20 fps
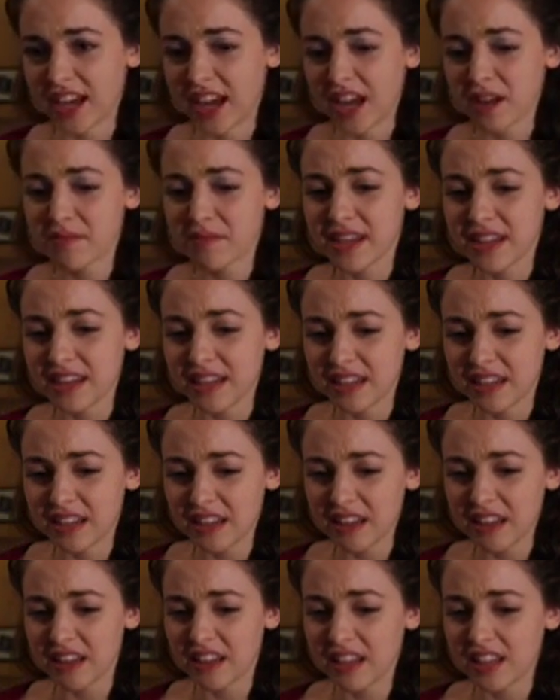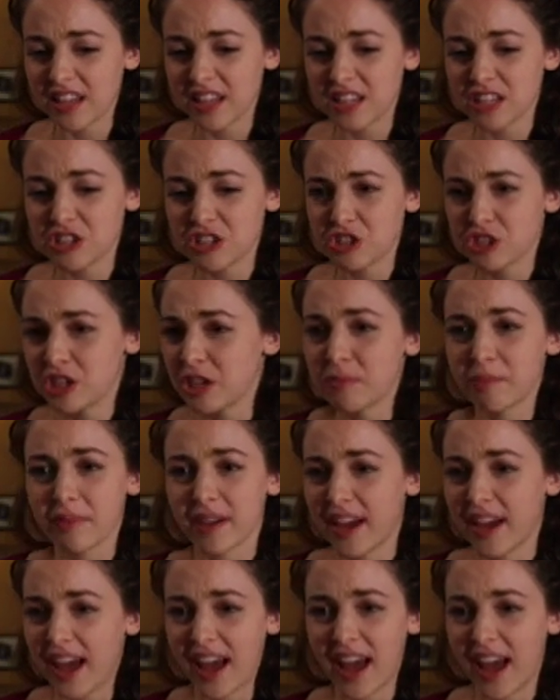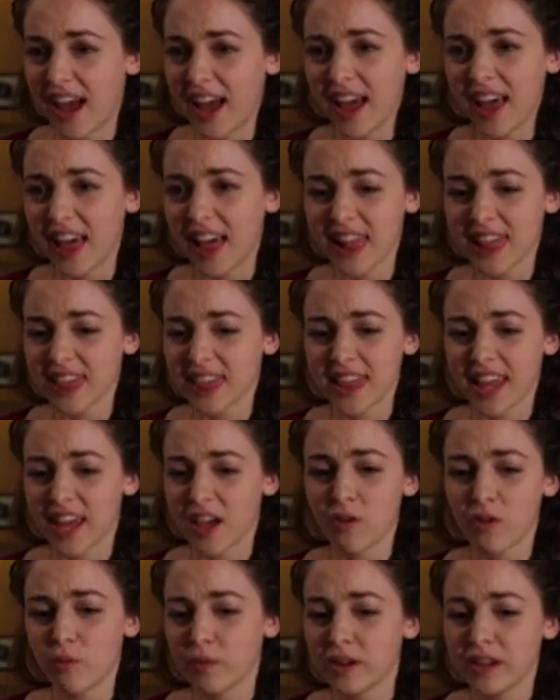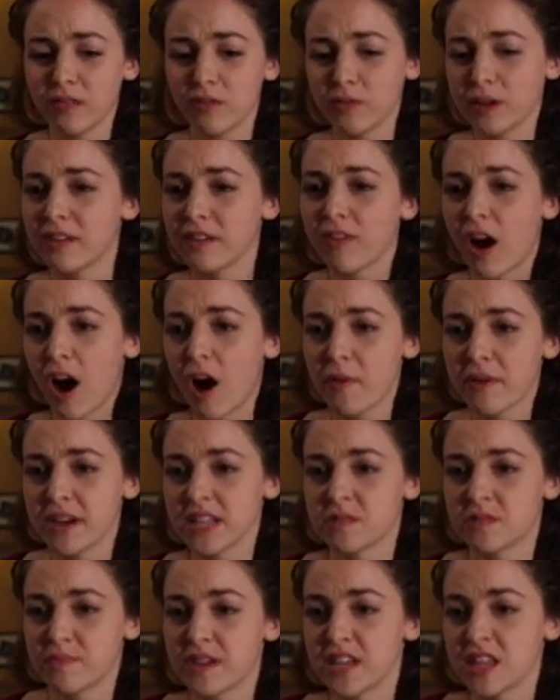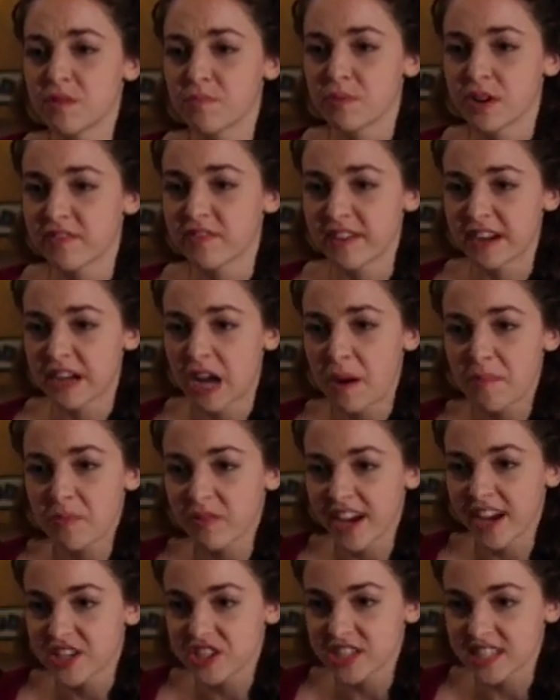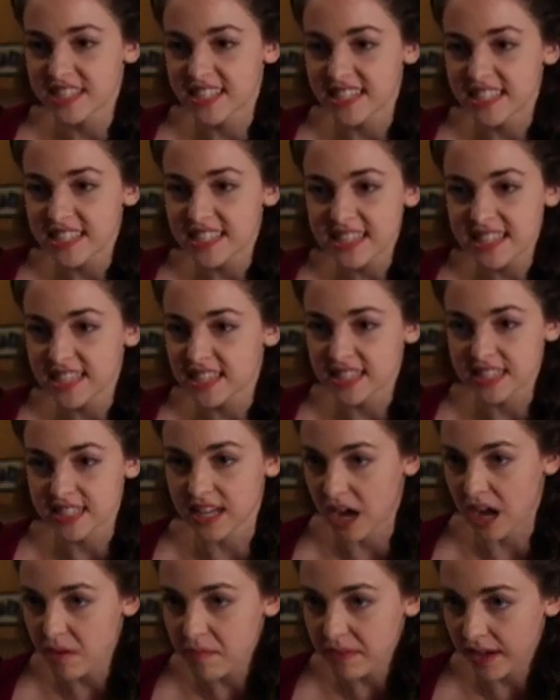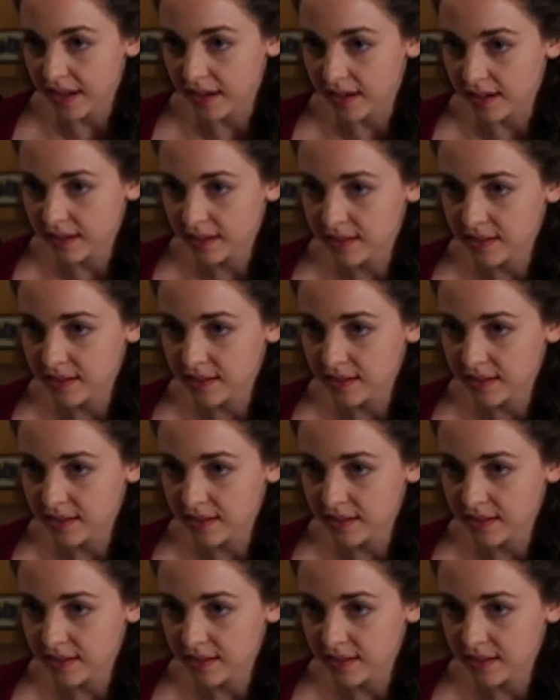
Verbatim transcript: I mean, Chip, we, we've always been the perfect couple. I just didn't see this coming.